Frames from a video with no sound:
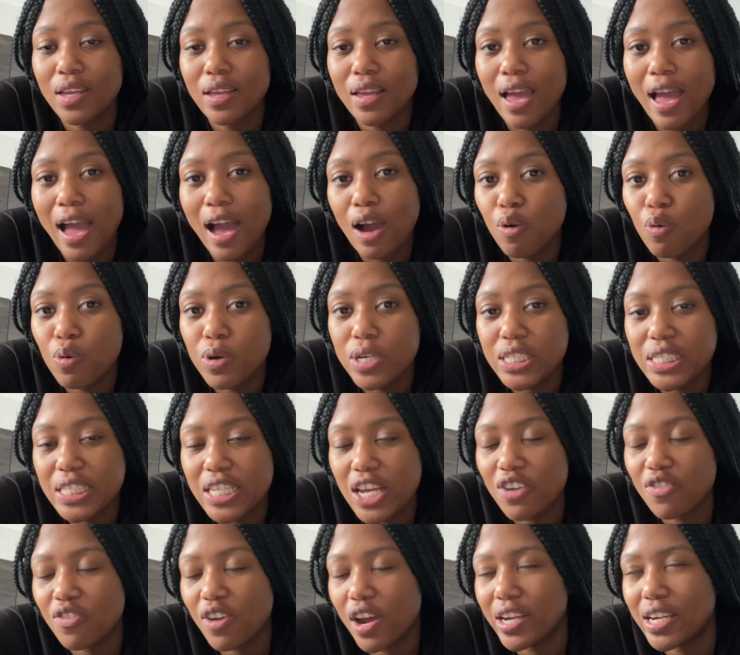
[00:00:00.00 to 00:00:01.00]
always
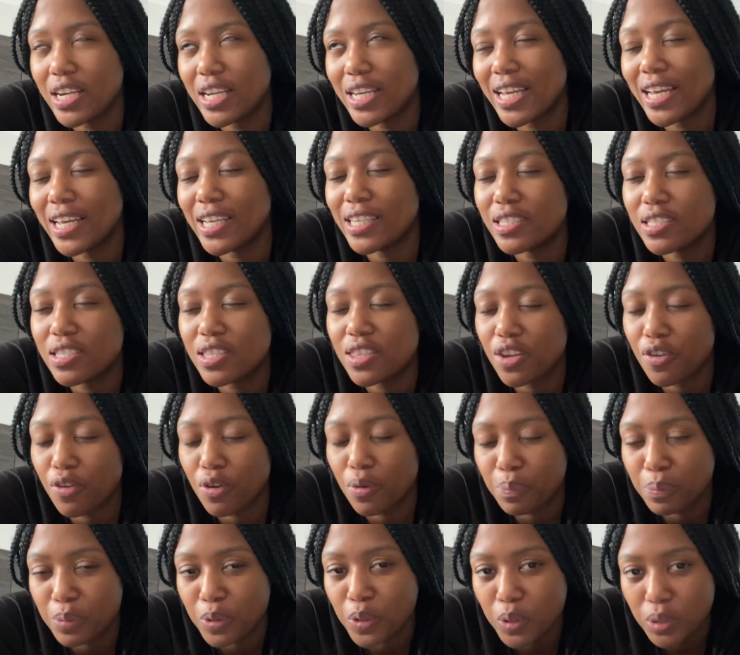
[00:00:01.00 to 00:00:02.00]
say running is
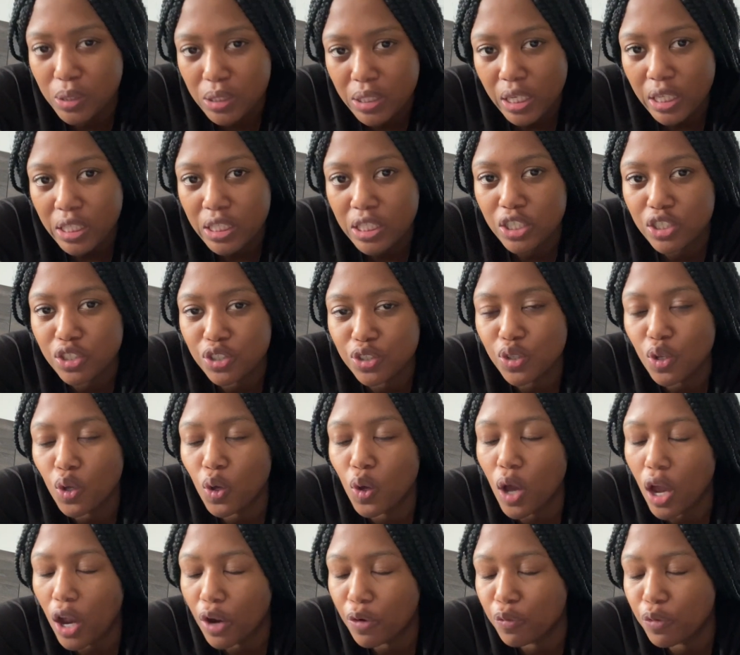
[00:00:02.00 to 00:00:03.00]
therapeutic,
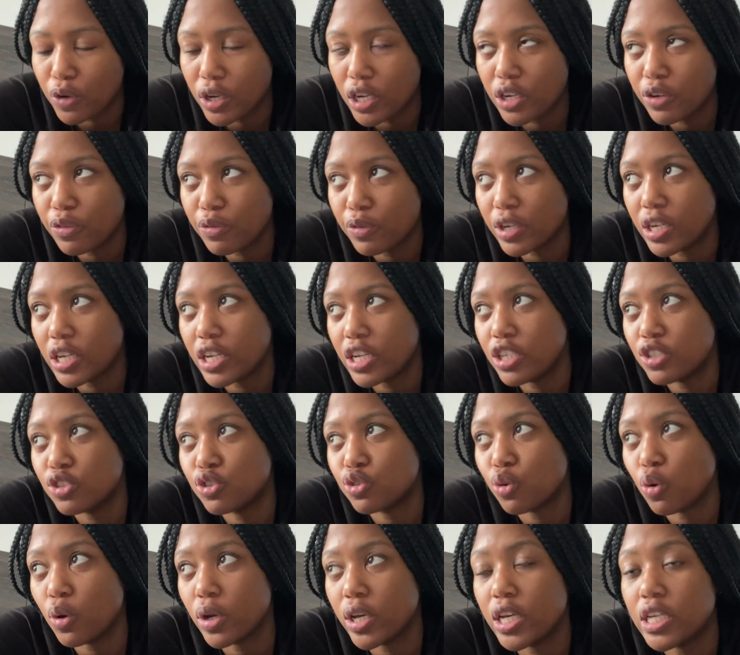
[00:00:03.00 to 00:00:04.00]
so I really really
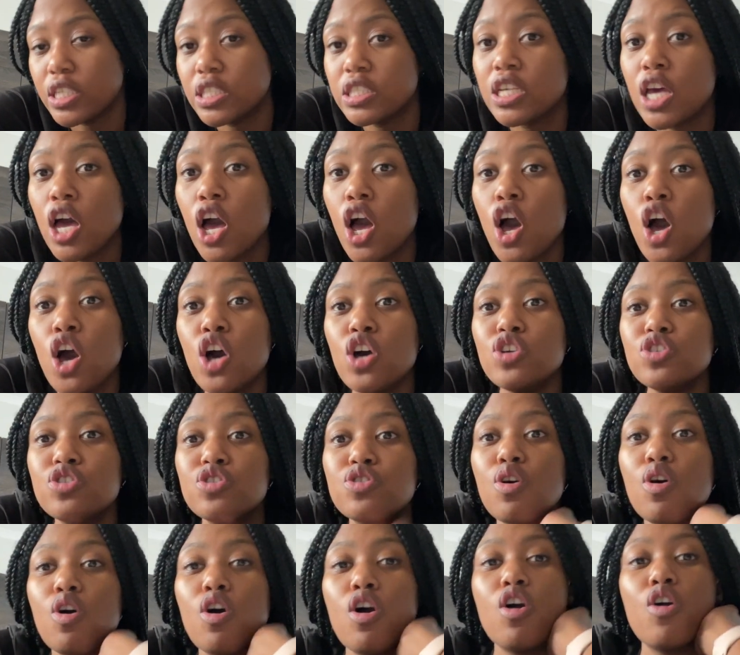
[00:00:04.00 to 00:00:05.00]
enjoy it.
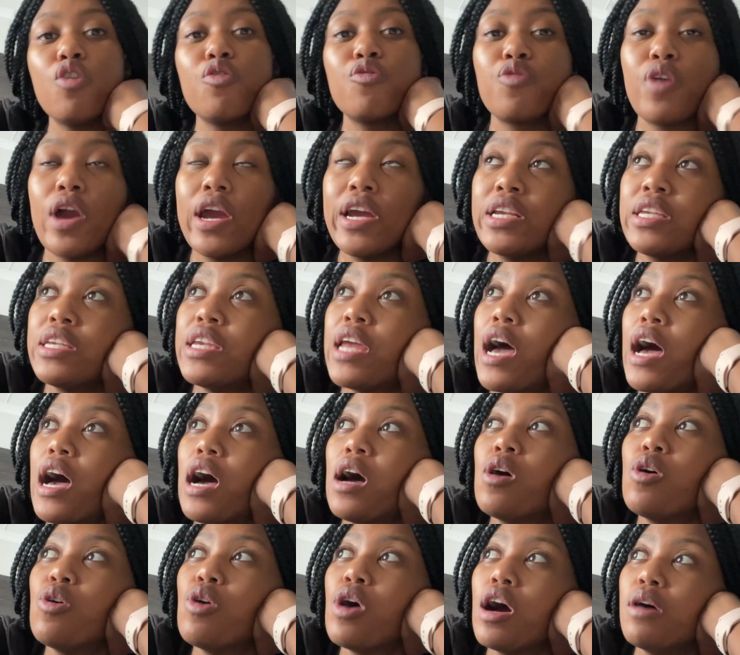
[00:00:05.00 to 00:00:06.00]
So right
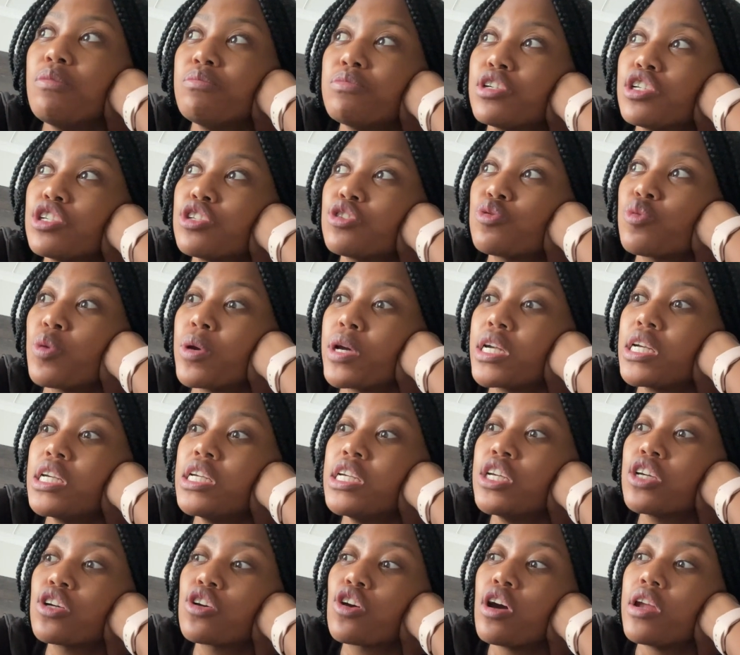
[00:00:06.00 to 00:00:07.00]
now I'm just
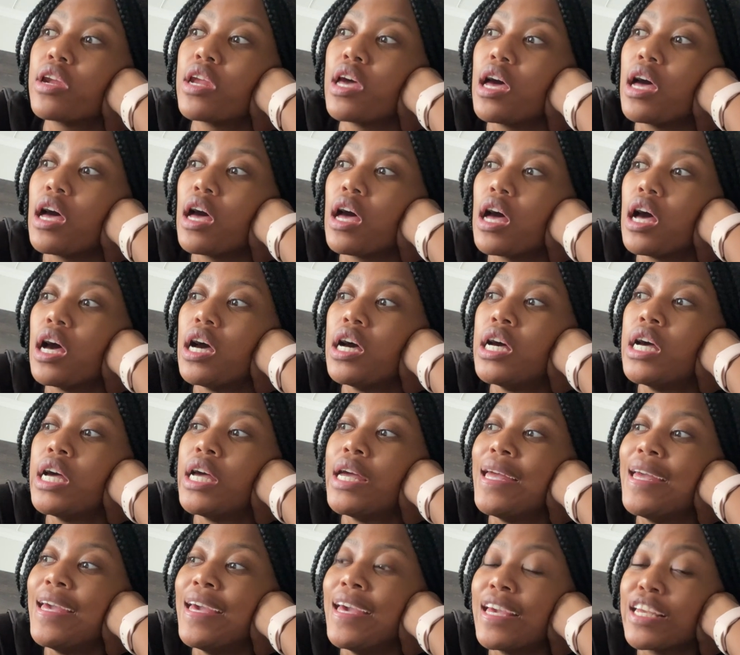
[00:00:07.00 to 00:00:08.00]
quickly gonna
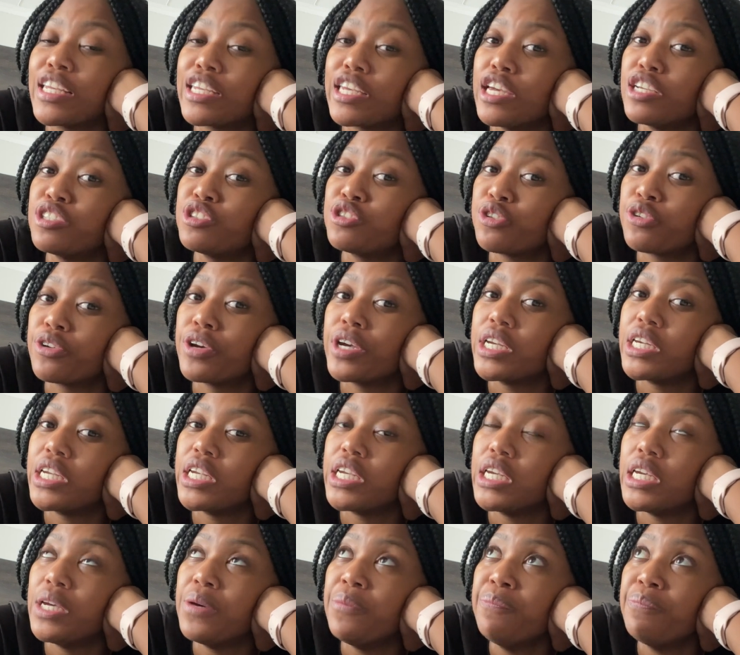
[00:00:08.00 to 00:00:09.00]
get
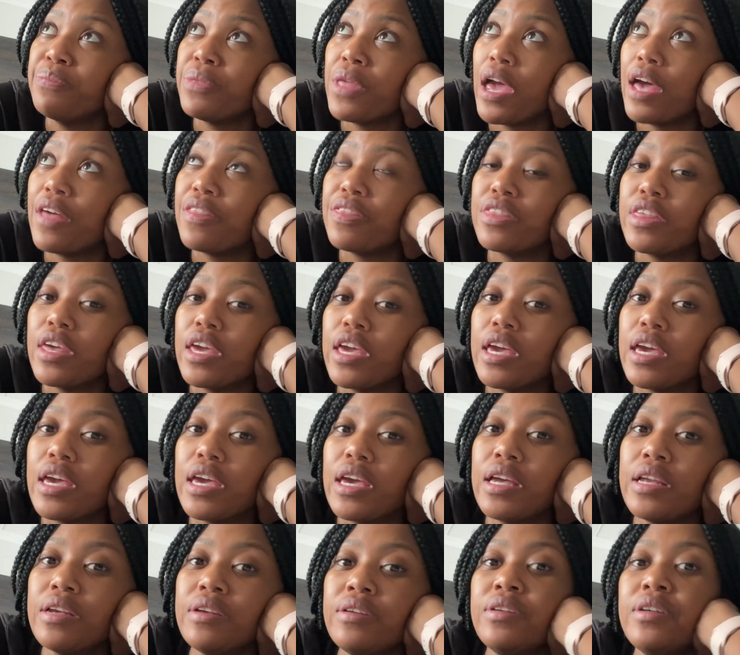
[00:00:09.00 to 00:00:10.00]
ready, and
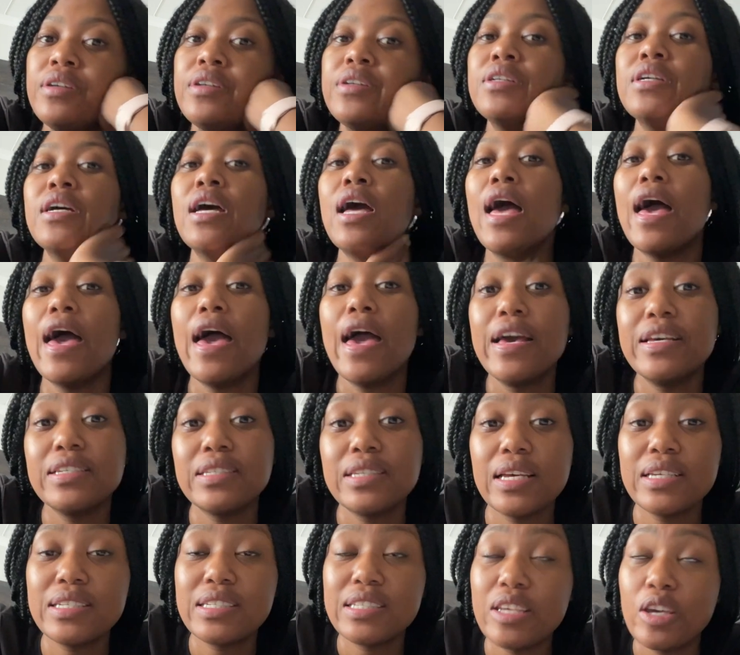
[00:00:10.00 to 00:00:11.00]
then as
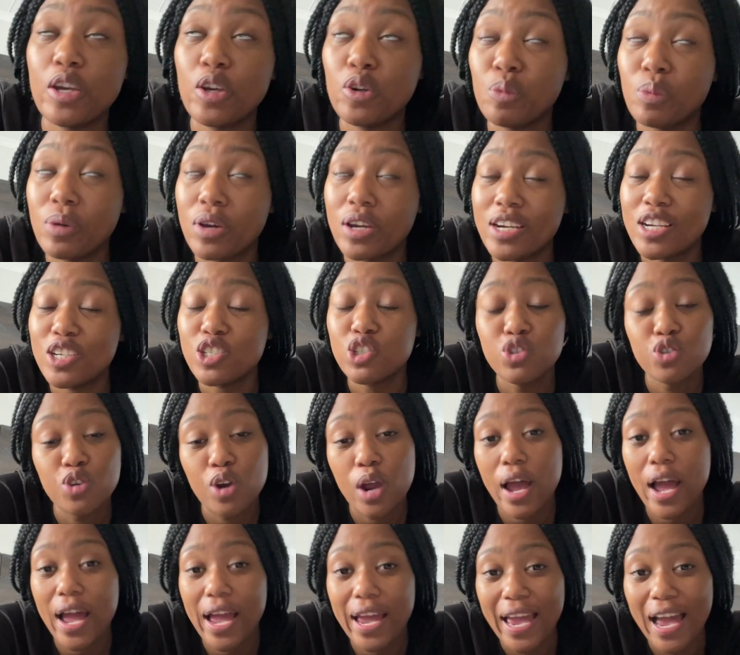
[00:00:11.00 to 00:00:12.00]
I said, we're gonna
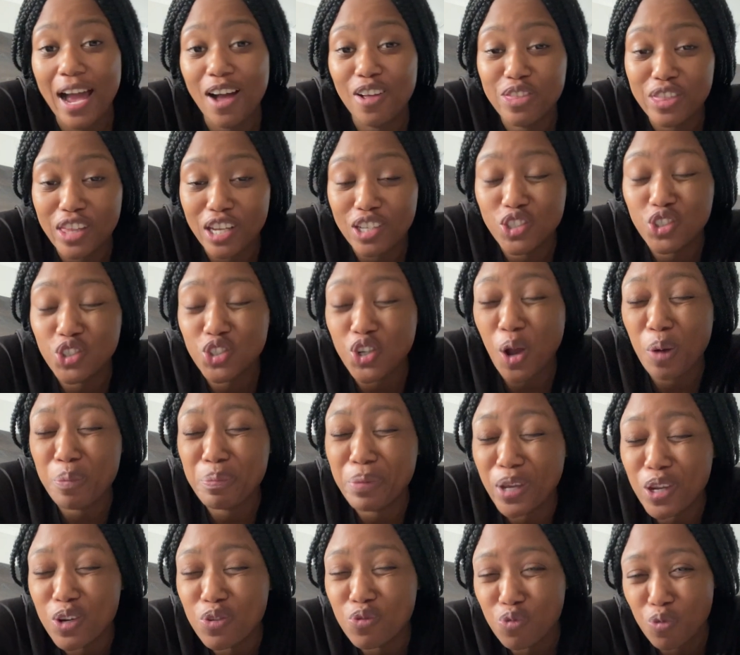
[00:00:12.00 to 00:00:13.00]
try out that
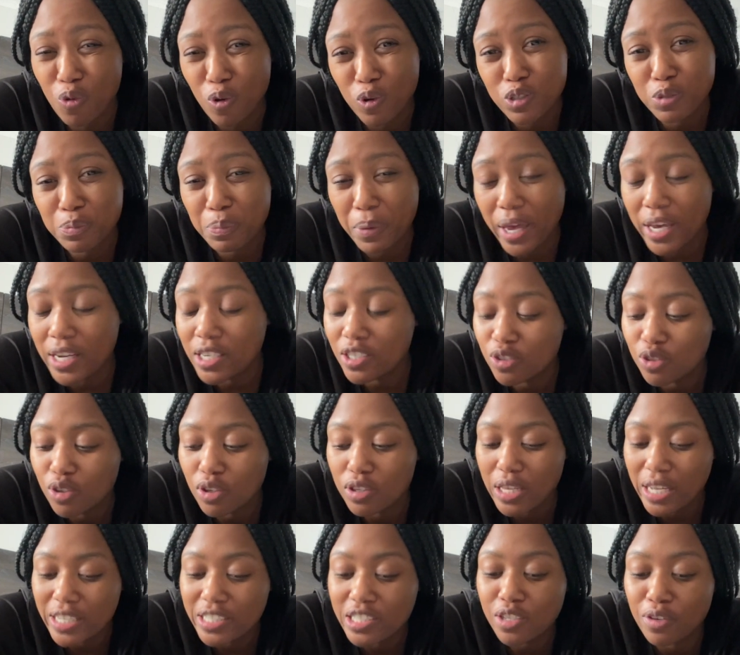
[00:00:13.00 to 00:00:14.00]
shop in Rosebank. So
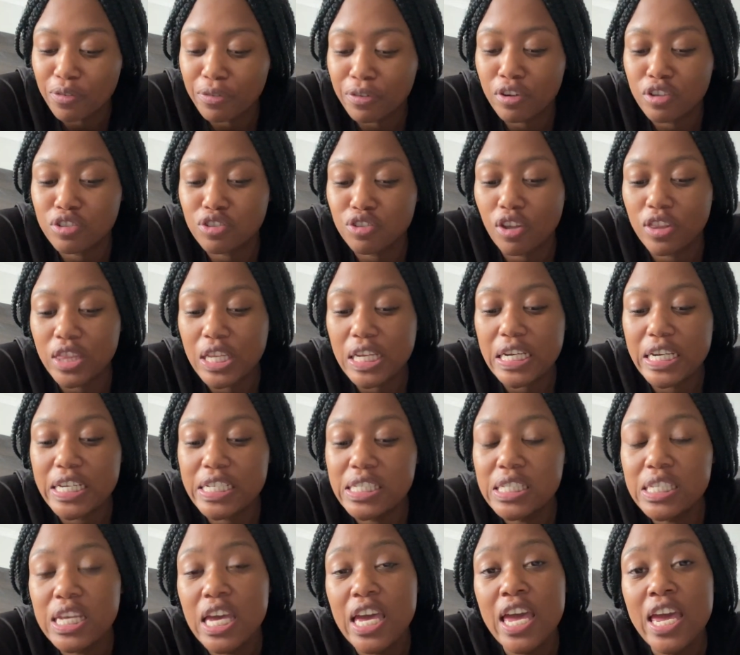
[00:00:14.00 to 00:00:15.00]
that's the first on the
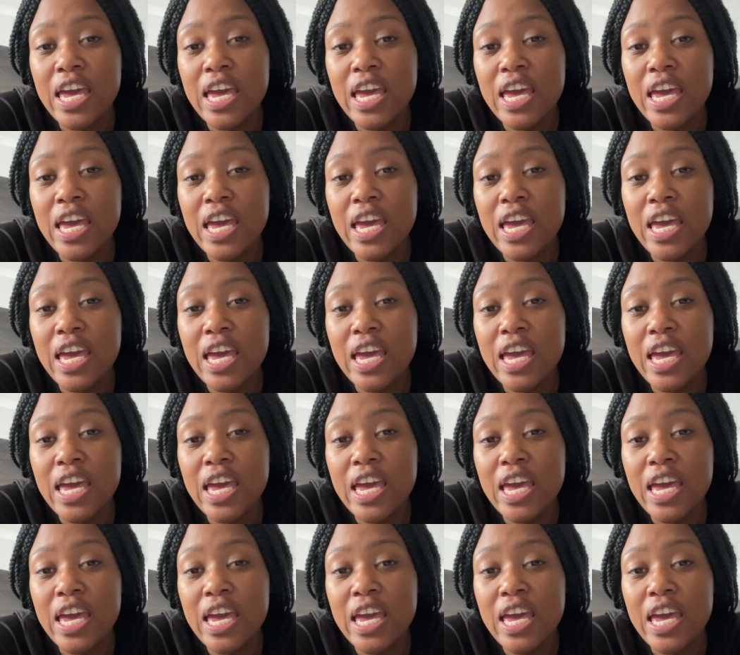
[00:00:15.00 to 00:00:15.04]
list.